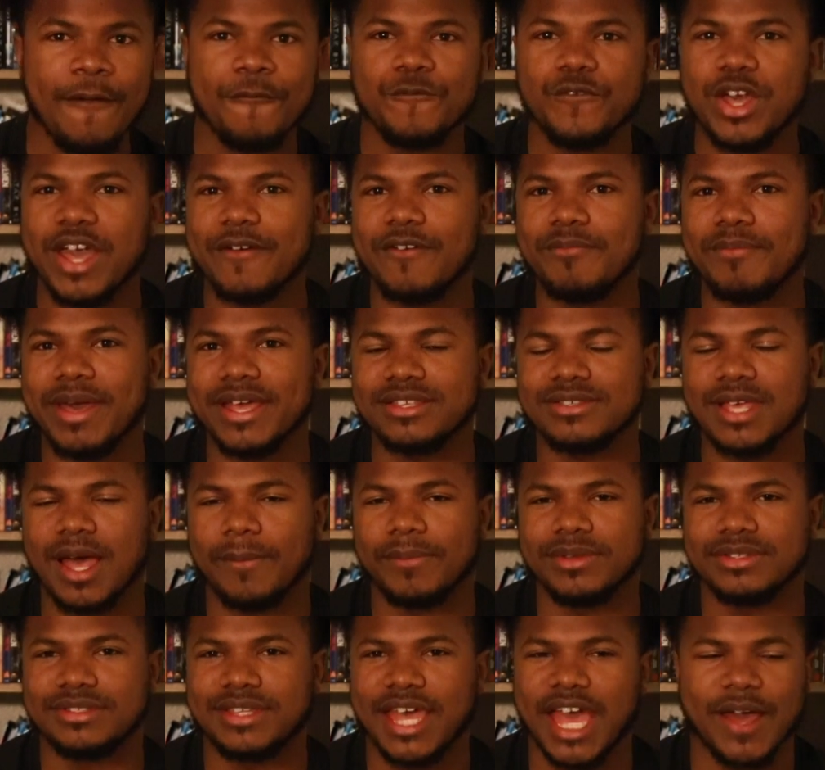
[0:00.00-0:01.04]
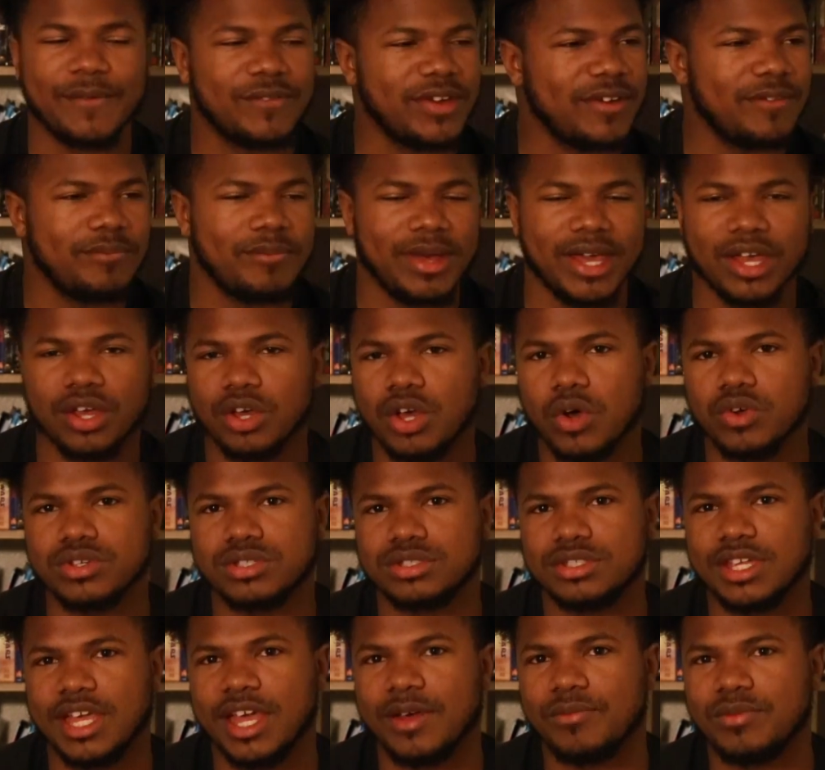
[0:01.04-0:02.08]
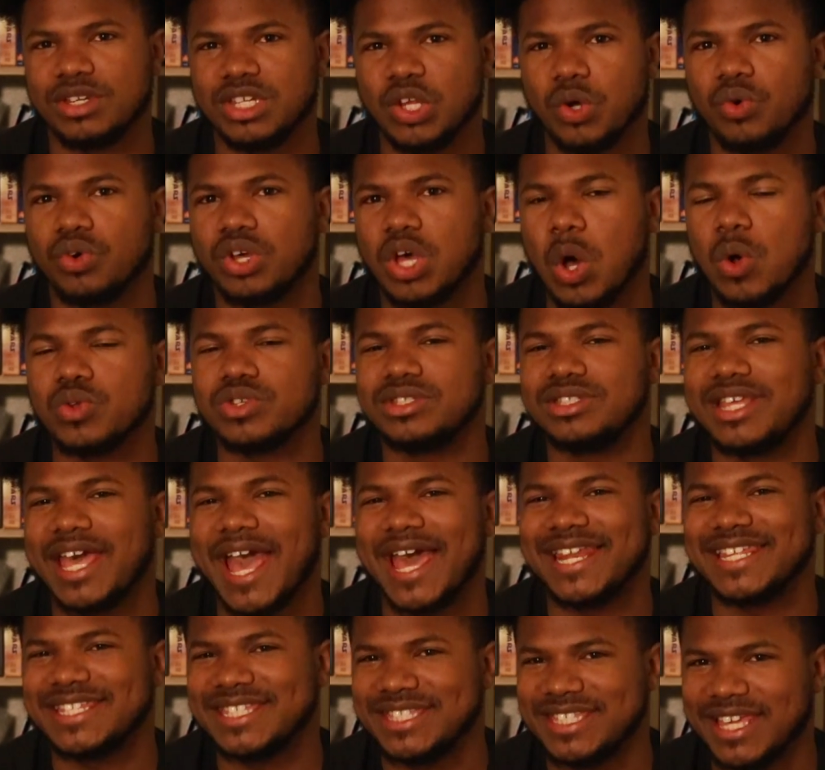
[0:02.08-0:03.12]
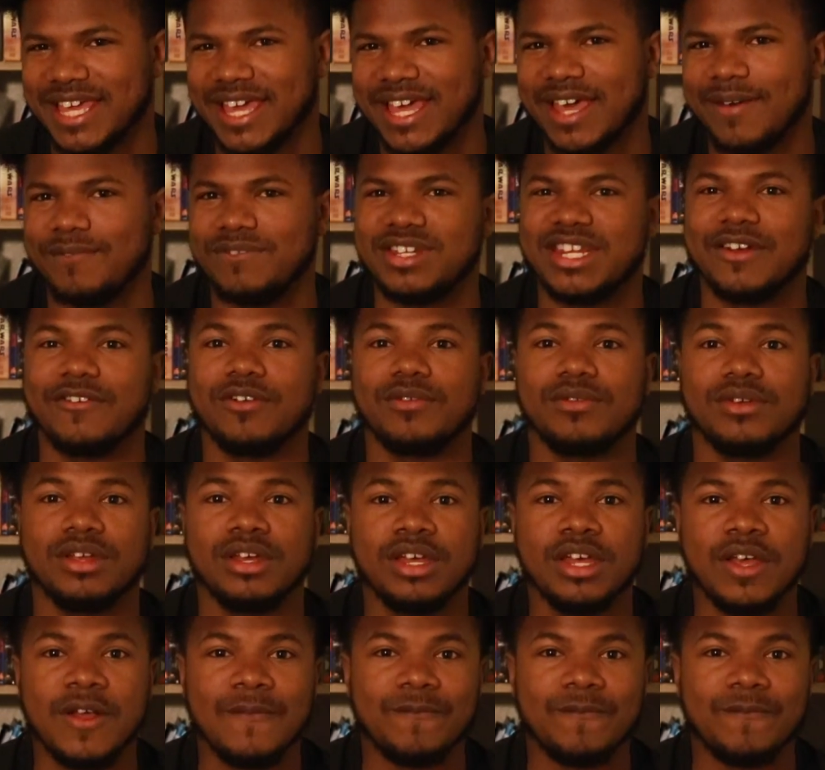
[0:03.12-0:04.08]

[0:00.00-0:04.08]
We haven't met Tommy's dad. We haven't met Ghost's dad. We know Ghost's dad is dead. We never